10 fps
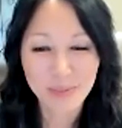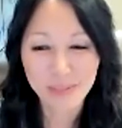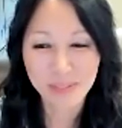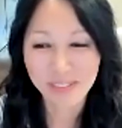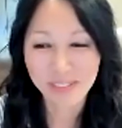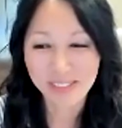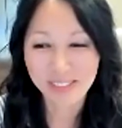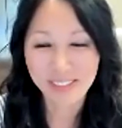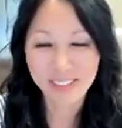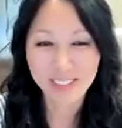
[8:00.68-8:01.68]

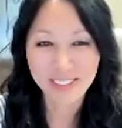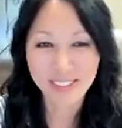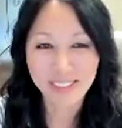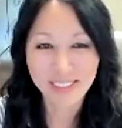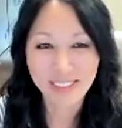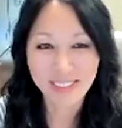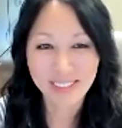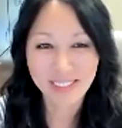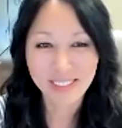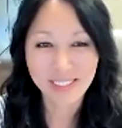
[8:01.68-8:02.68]

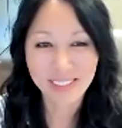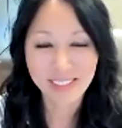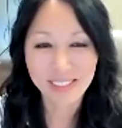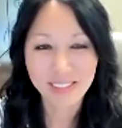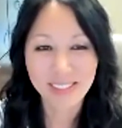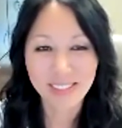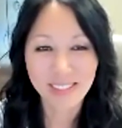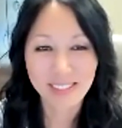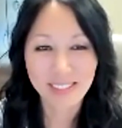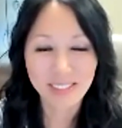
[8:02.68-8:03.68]

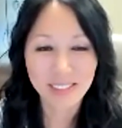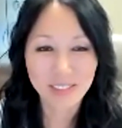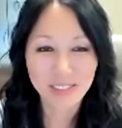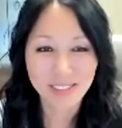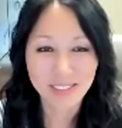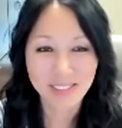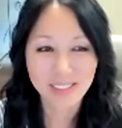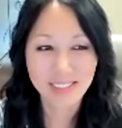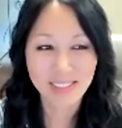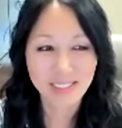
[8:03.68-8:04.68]

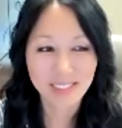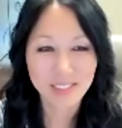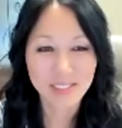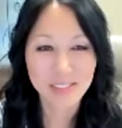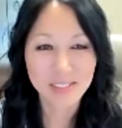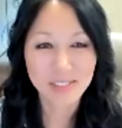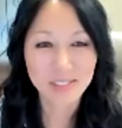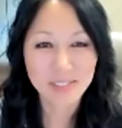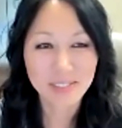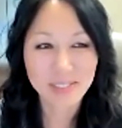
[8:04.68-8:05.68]

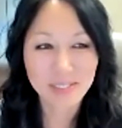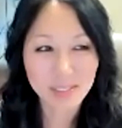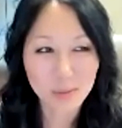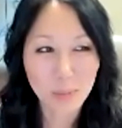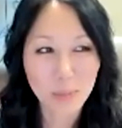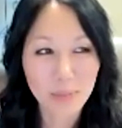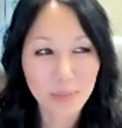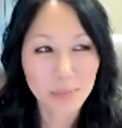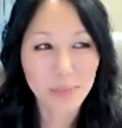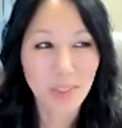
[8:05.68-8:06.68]

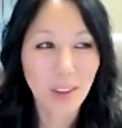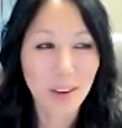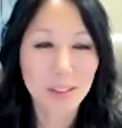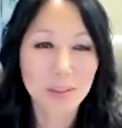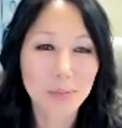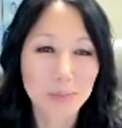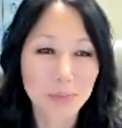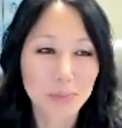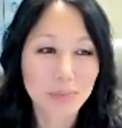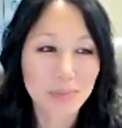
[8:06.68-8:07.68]

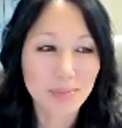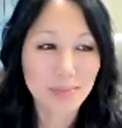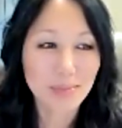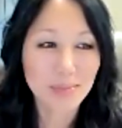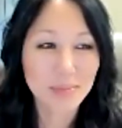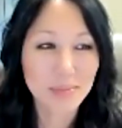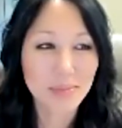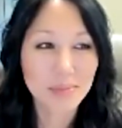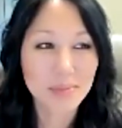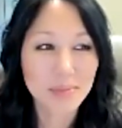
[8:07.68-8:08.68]
The person shown says nothing.